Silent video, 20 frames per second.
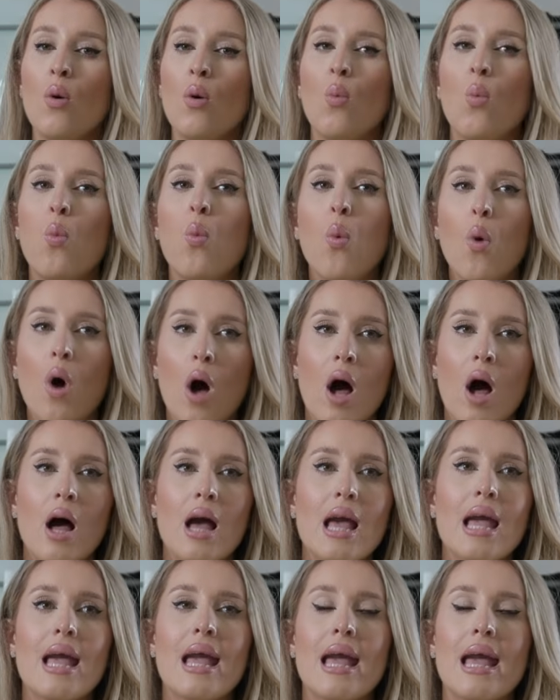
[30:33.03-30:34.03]

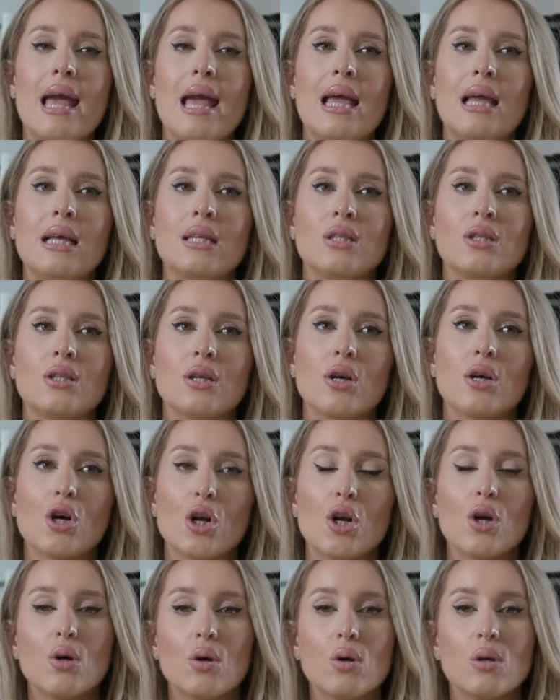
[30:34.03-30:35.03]
What is
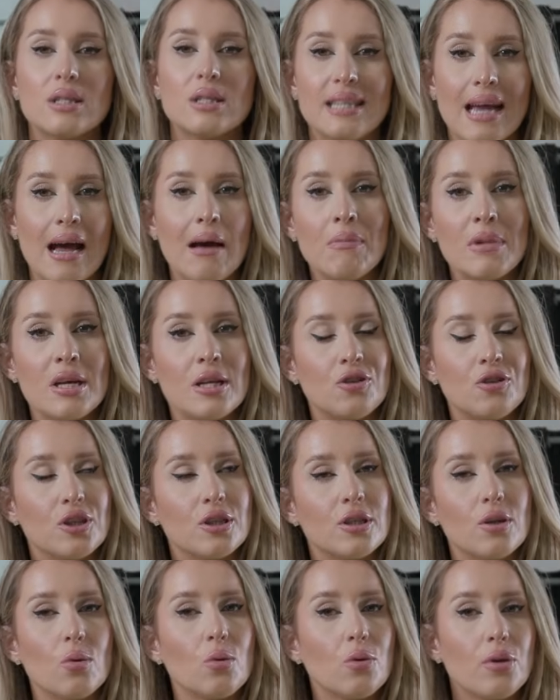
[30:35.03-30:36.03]
going to cause damage
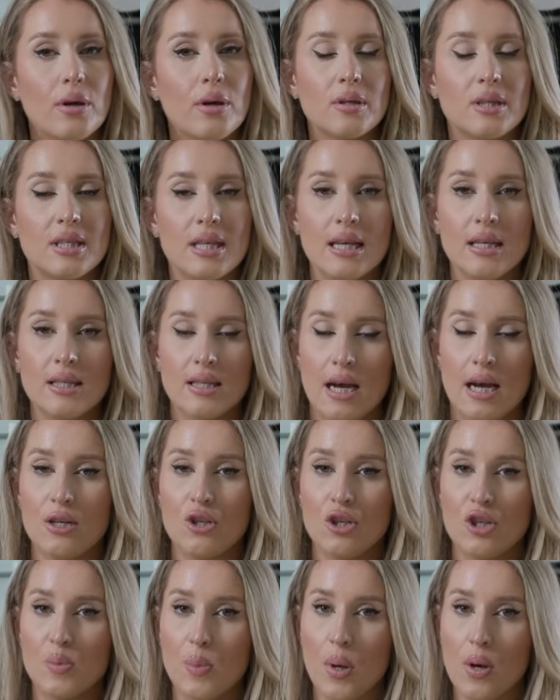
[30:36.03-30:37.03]
is all those things that I
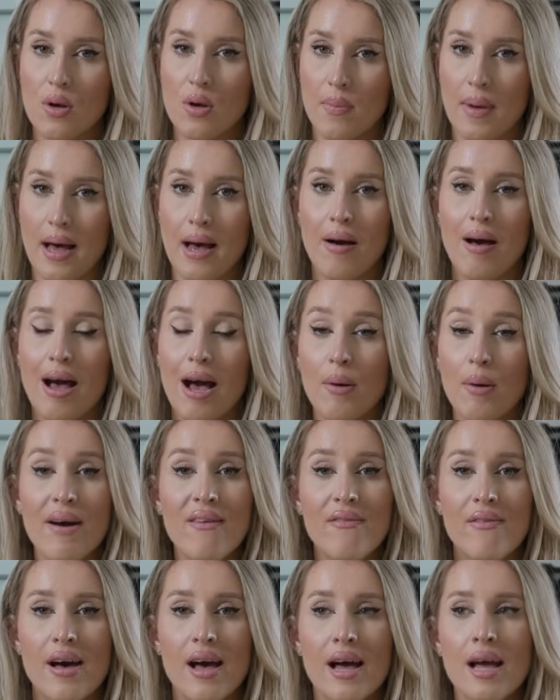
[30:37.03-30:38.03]
just spoke about.
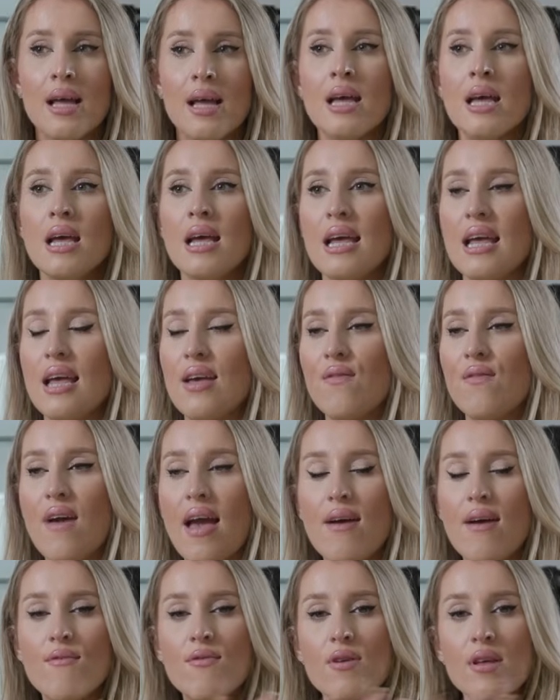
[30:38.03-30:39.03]
However, if
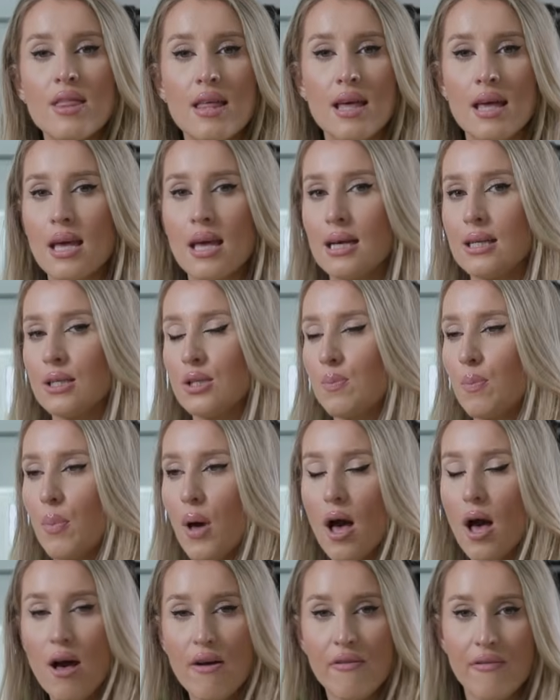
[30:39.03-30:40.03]
everything is
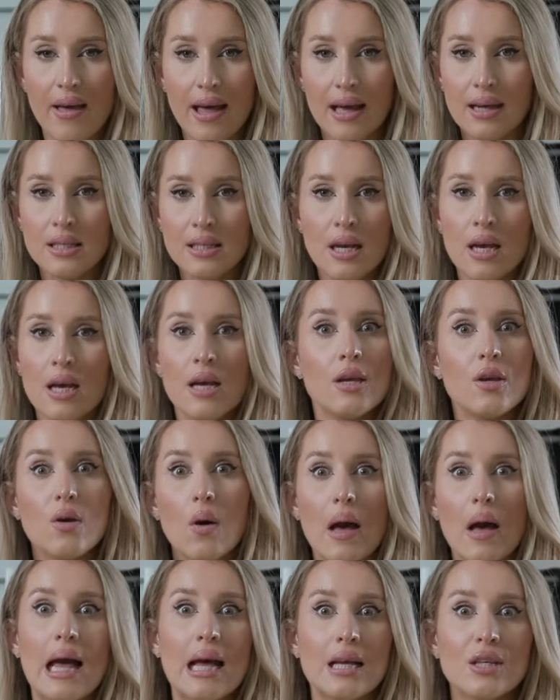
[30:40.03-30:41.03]
perfect,
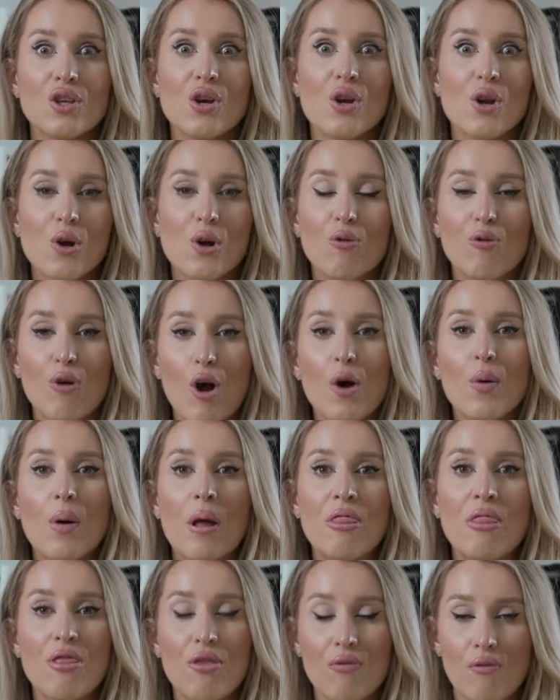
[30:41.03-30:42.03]
your hair's going to grow
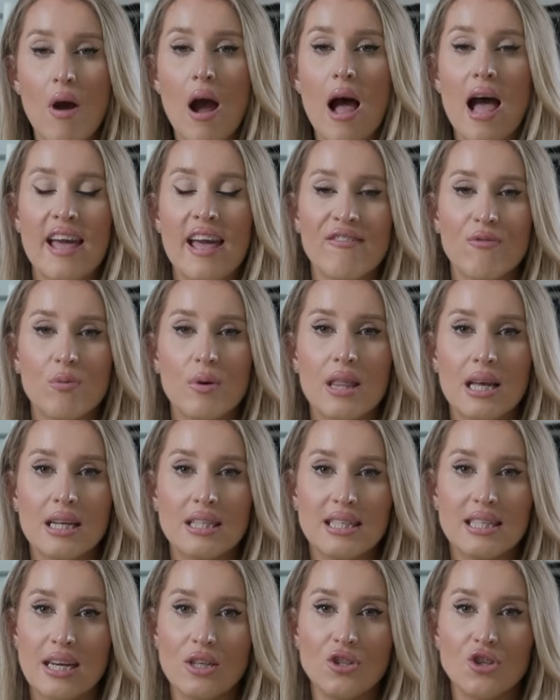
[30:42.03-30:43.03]
and thrive with
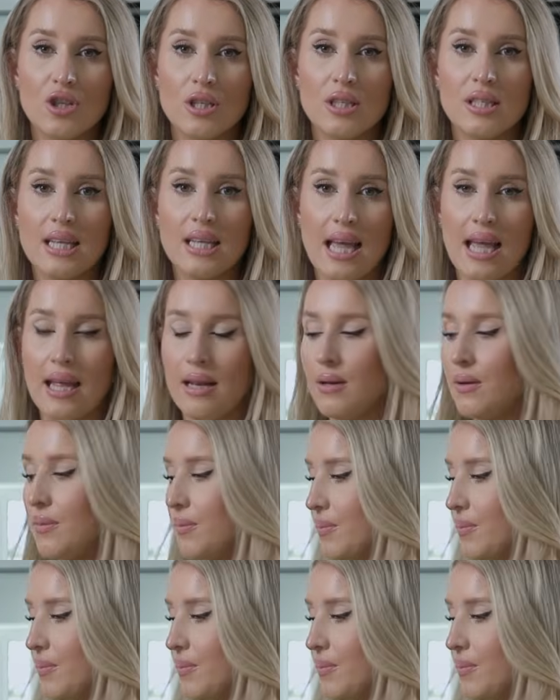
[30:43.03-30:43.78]
extensions in.